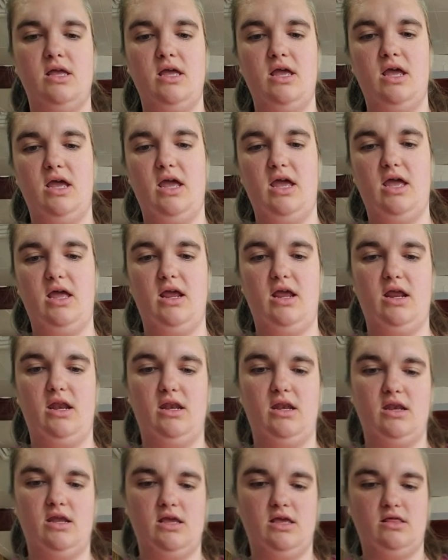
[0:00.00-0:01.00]

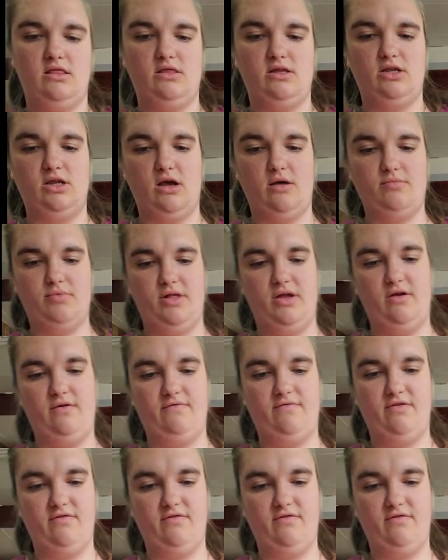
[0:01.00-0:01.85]
in the top layer of the